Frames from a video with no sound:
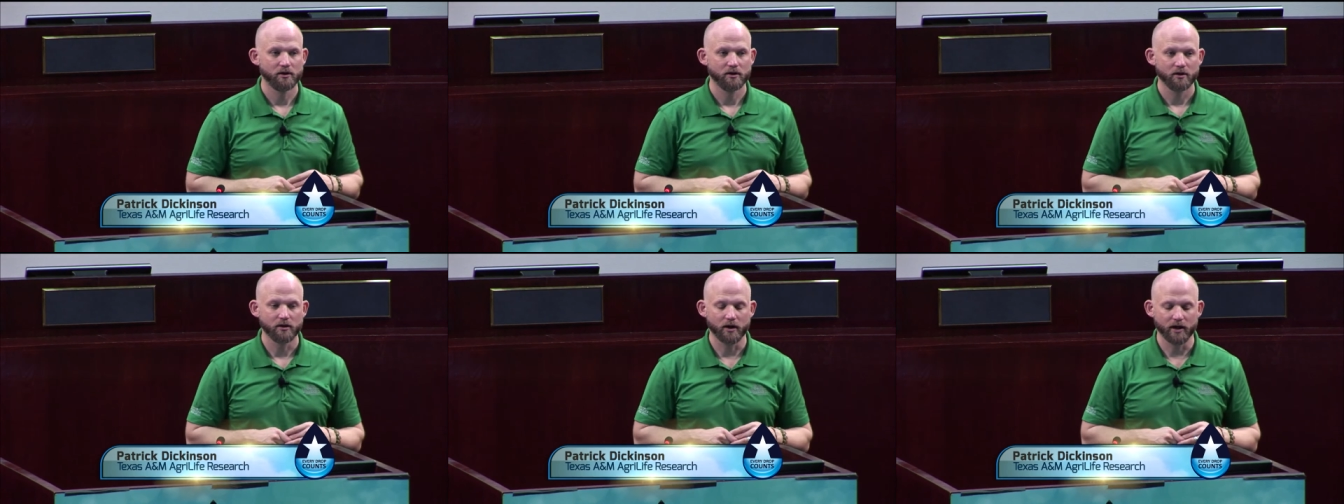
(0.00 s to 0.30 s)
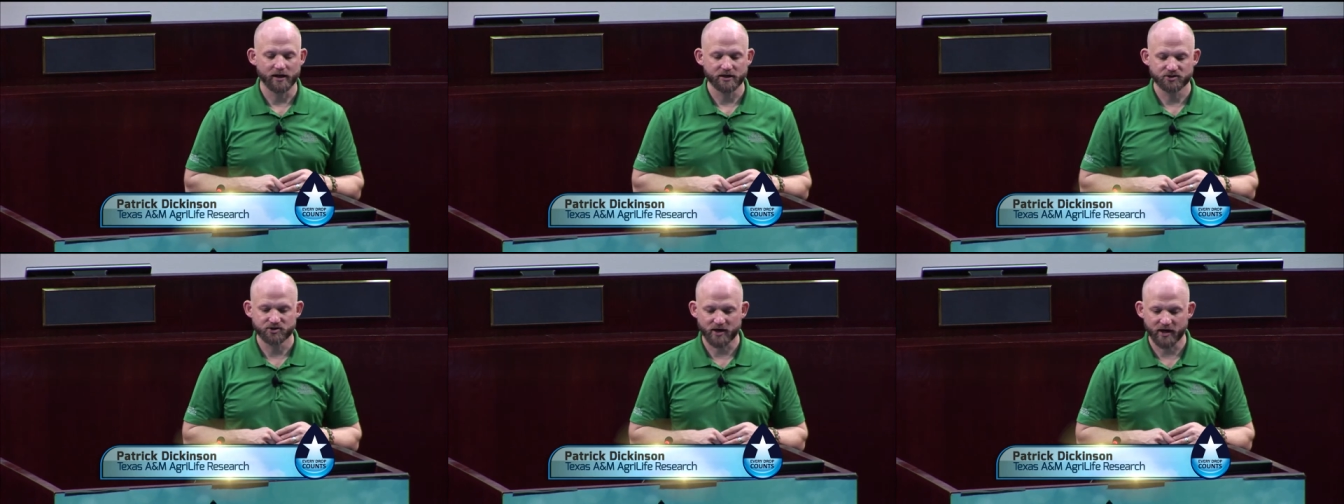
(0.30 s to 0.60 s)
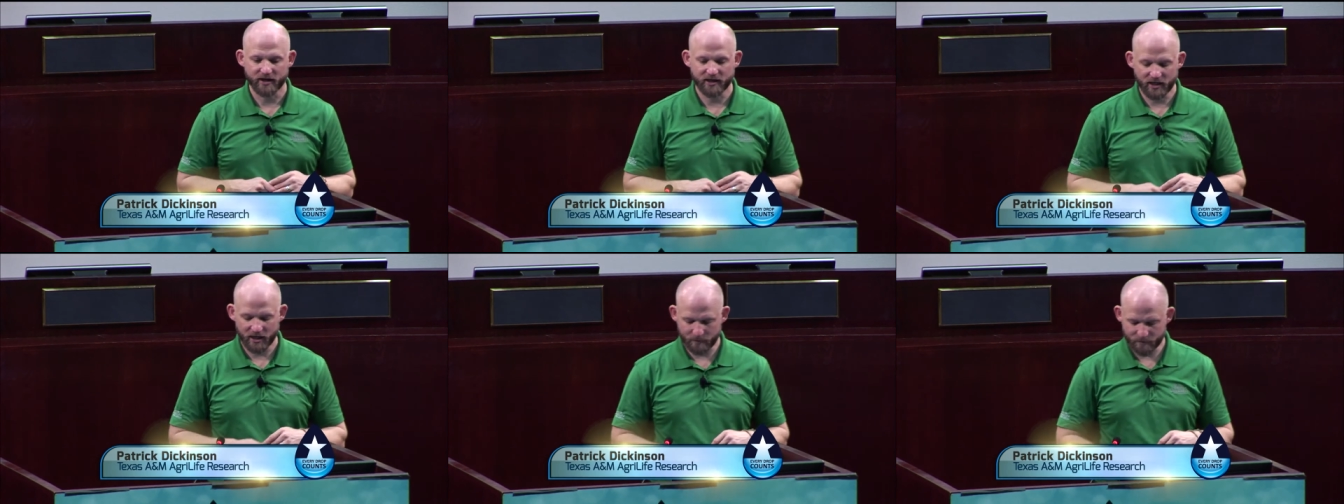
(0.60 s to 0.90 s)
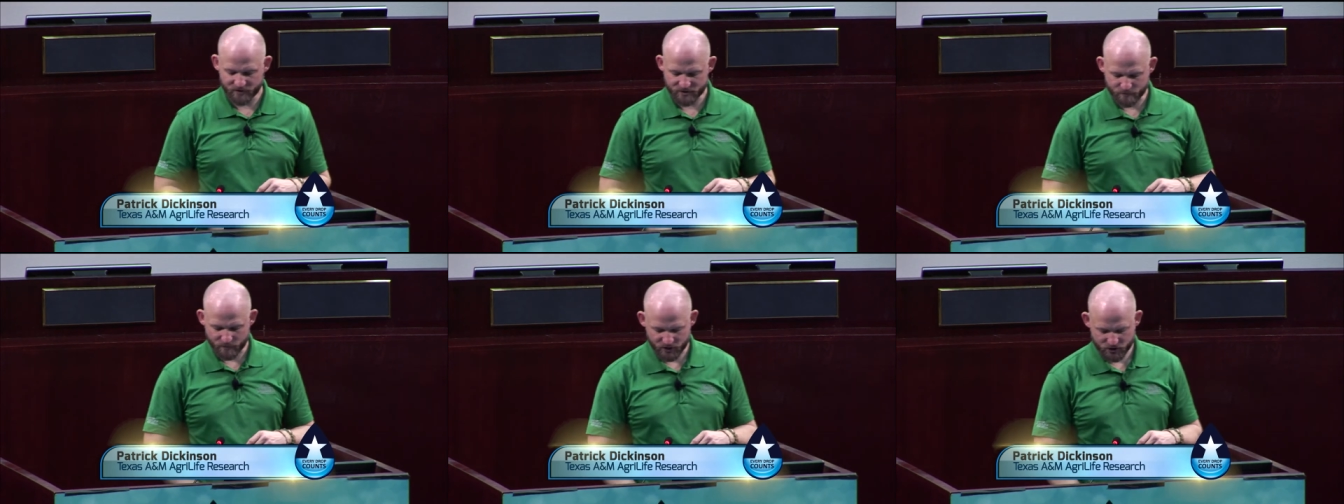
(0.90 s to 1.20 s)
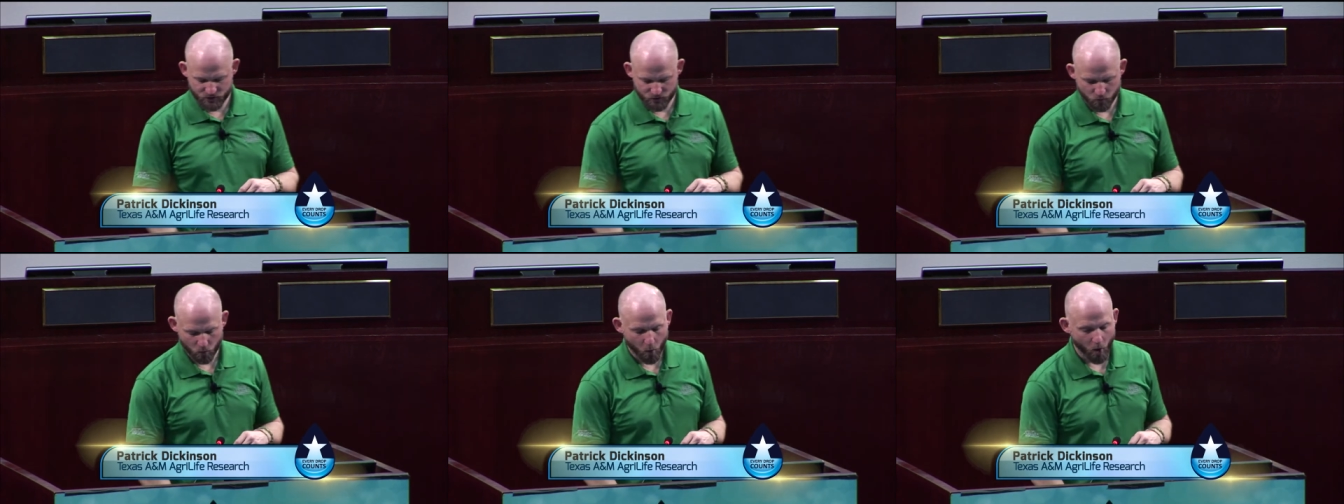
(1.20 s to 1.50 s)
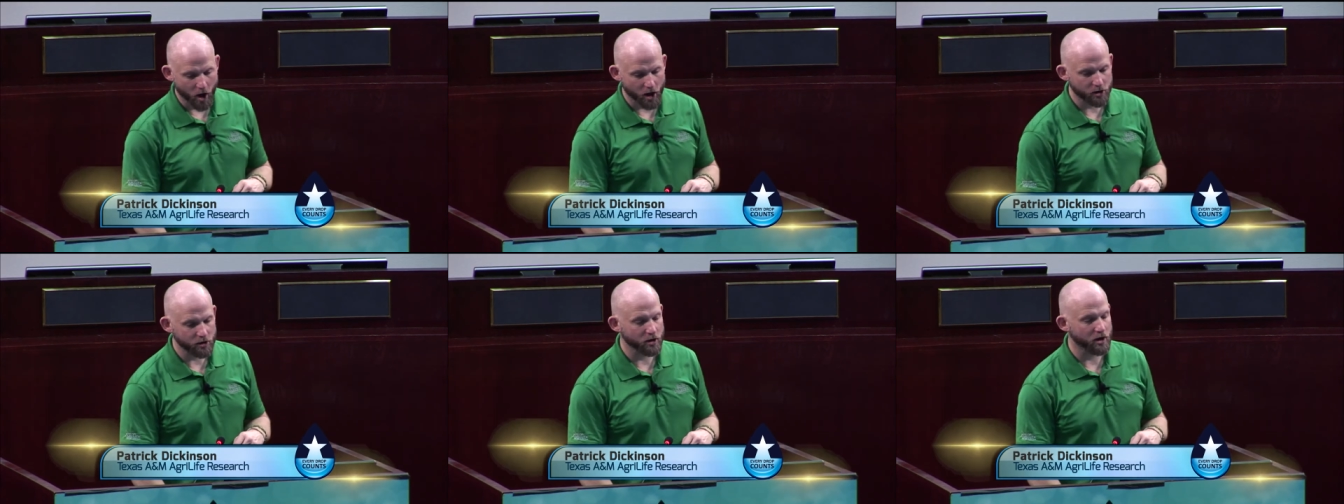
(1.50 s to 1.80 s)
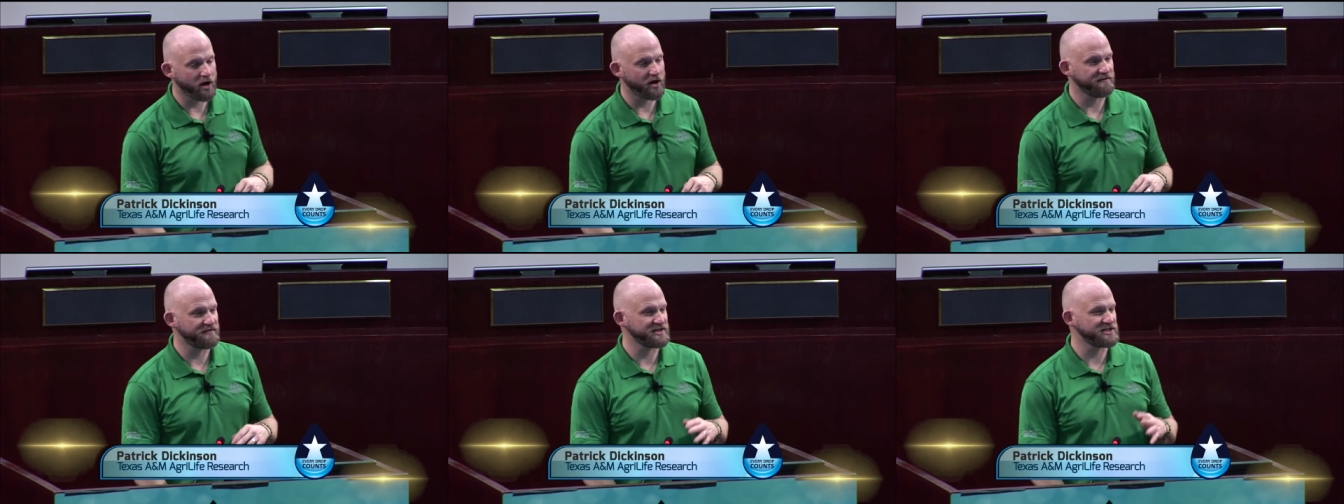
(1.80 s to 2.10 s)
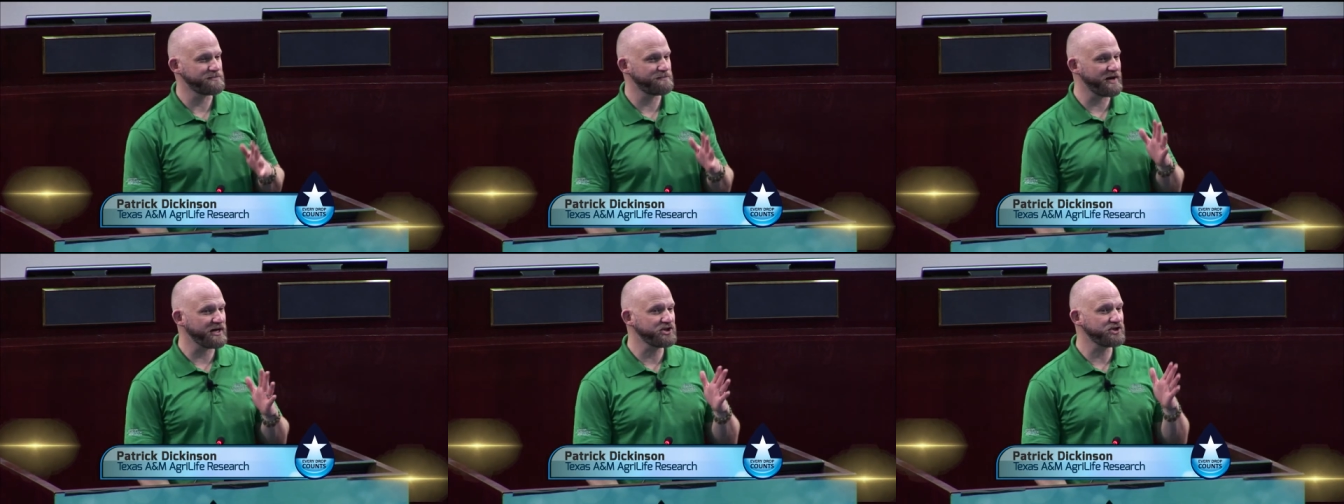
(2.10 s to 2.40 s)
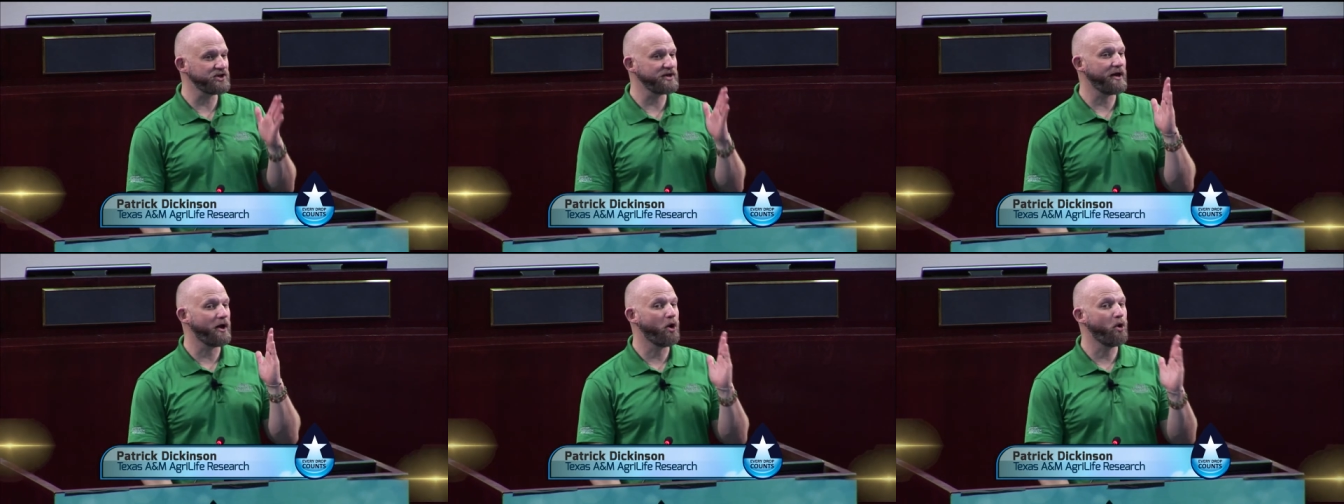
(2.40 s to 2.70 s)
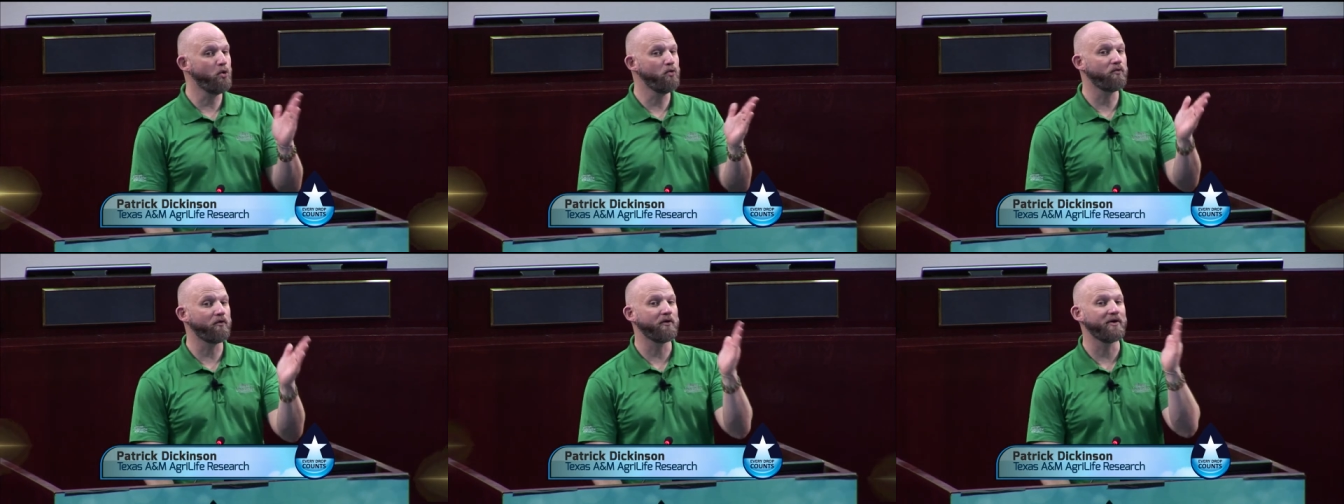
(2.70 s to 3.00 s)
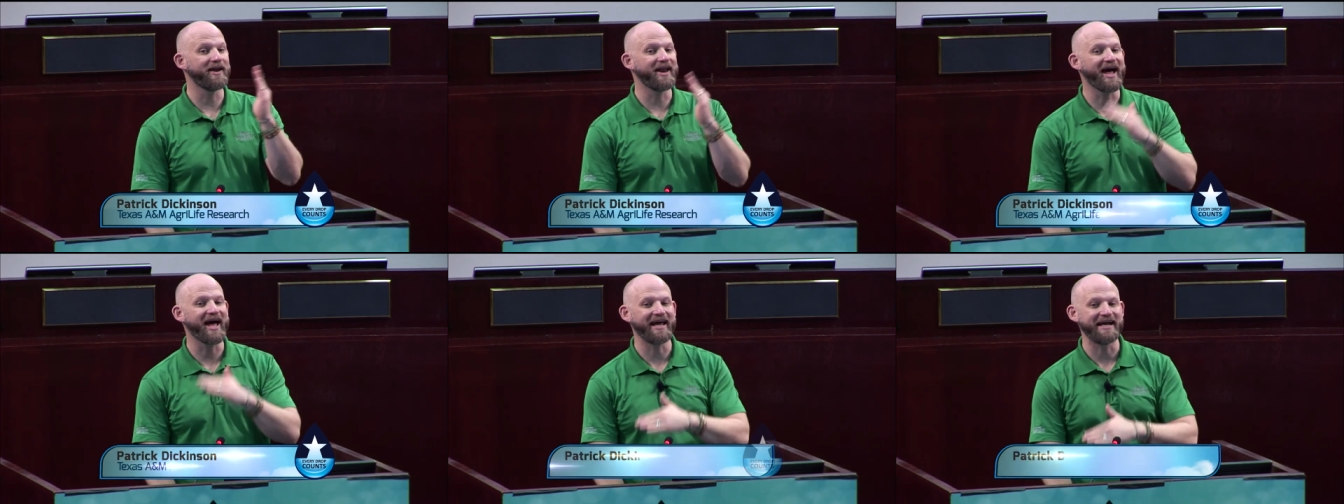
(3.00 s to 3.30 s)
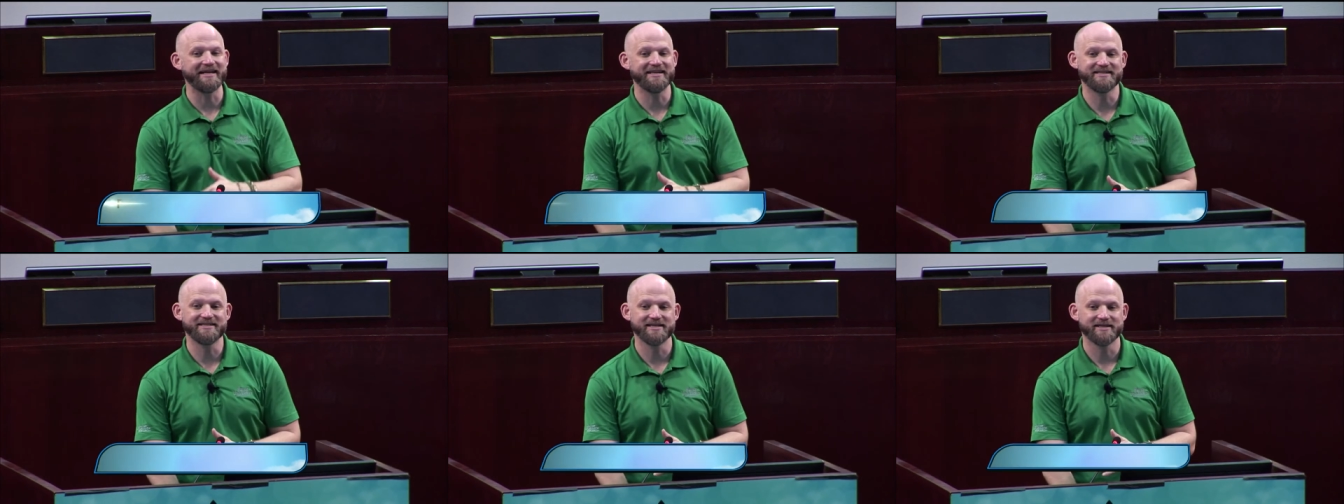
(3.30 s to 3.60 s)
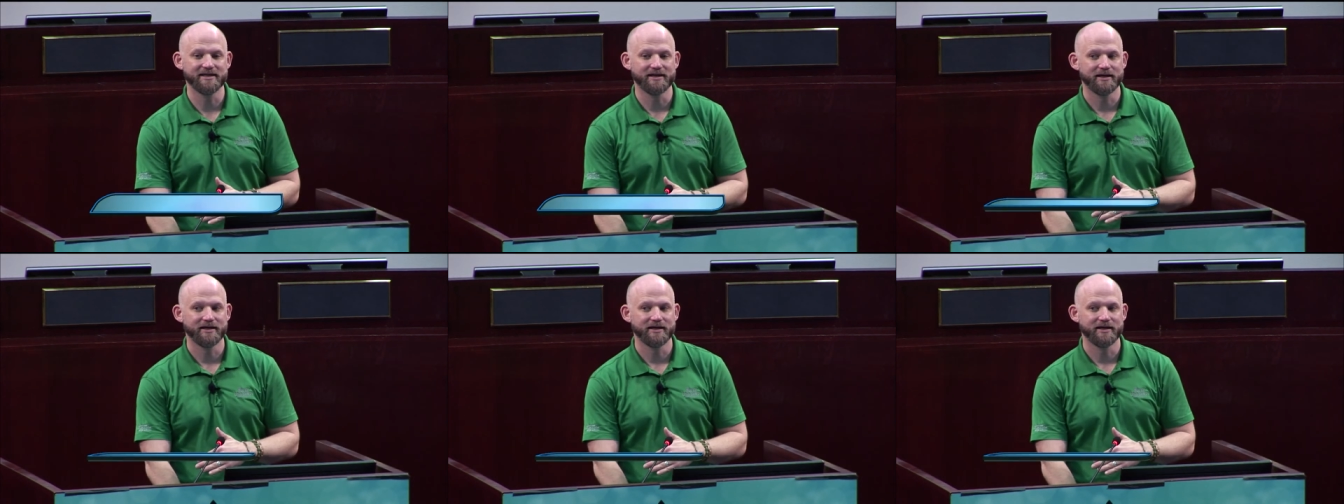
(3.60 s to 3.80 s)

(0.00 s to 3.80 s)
All right, try to keep as much water off, especially overnight